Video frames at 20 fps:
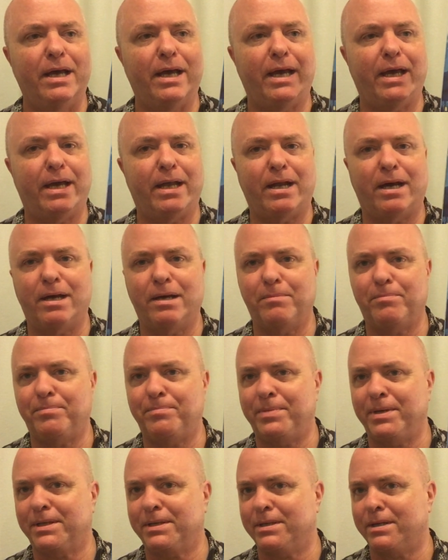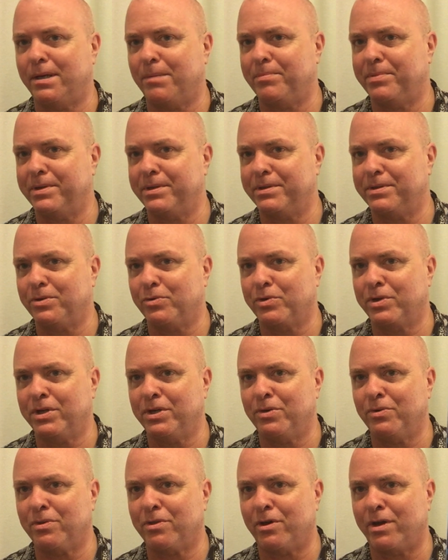And I picked it up in
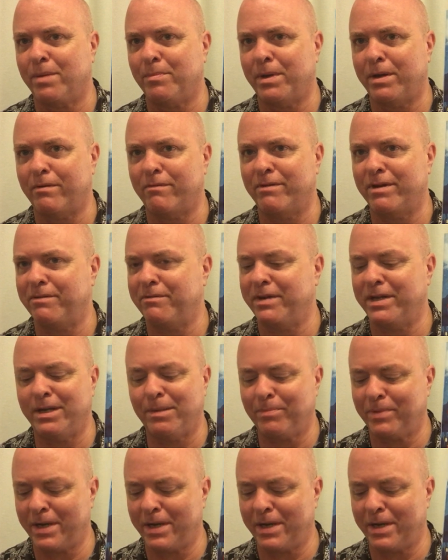Tokyo, thought I might reread it.